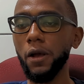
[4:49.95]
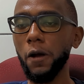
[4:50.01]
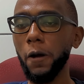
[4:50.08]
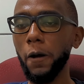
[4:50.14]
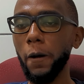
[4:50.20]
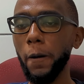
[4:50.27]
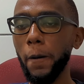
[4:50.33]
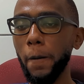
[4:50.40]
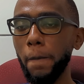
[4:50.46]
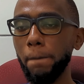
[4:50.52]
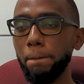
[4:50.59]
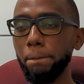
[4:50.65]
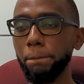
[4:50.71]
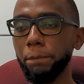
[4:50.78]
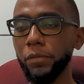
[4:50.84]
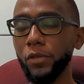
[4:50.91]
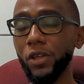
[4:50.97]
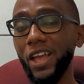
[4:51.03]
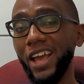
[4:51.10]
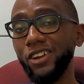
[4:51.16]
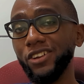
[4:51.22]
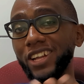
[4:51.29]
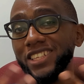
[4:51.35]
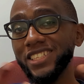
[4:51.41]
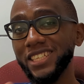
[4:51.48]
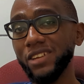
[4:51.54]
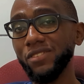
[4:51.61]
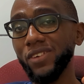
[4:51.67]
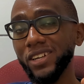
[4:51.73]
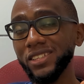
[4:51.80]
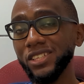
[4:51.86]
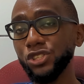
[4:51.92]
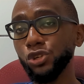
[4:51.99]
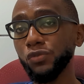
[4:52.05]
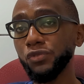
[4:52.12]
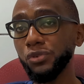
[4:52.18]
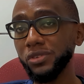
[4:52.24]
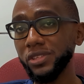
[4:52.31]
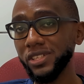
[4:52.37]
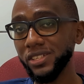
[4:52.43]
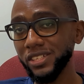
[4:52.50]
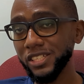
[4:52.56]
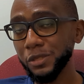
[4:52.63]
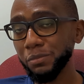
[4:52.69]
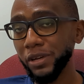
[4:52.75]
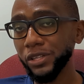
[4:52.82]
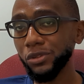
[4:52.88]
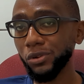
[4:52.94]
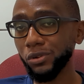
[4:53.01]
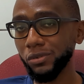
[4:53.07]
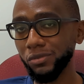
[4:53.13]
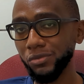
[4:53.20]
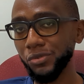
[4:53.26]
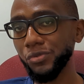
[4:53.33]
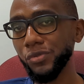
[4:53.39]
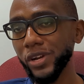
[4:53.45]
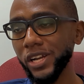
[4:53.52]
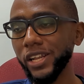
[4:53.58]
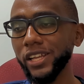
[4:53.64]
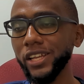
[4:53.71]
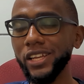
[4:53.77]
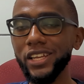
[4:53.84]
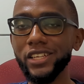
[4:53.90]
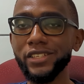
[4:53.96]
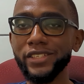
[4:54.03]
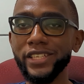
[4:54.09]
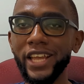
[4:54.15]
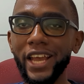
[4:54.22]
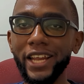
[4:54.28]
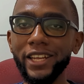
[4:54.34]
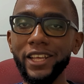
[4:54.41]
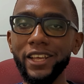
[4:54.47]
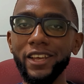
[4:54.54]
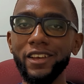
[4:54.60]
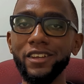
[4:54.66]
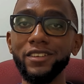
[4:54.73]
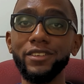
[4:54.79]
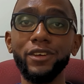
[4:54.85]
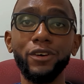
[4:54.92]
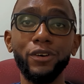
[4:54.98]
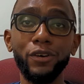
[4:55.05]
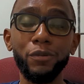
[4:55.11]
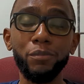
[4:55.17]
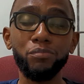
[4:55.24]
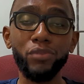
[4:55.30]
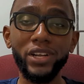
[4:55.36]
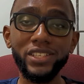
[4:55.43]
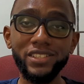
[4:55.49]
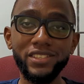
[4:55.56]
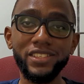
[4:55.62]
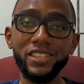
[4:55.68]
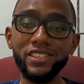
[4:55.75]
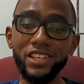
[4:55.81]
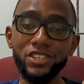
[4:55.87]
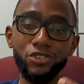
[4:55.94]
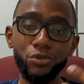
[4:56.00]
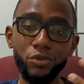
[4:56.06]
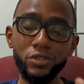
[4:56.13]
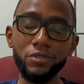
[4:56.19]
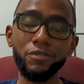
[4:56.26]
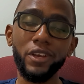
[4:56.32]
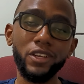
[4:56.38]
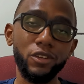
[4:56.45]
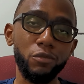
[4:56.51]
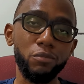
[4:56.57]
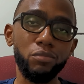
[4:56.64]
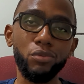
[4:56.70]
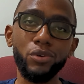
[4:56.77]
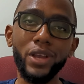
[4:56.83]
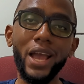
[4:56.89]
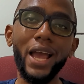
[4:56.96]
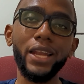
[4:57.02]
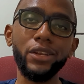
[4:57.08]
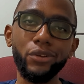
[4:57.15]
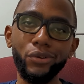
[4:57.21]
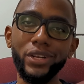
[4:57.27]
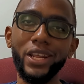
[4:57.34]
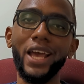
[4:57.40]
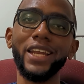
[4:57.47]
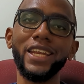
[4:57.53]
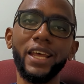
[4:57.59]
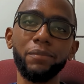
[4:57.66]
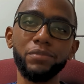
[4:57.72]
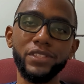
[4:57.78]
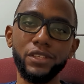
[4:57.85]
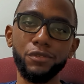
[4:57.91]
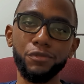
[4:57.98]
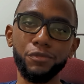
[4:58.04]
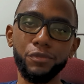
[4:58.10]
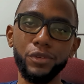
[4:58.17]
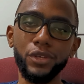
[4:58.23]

Another disadvantage of using this method really is that the practice tests that you're going to find in the book are not adaptive.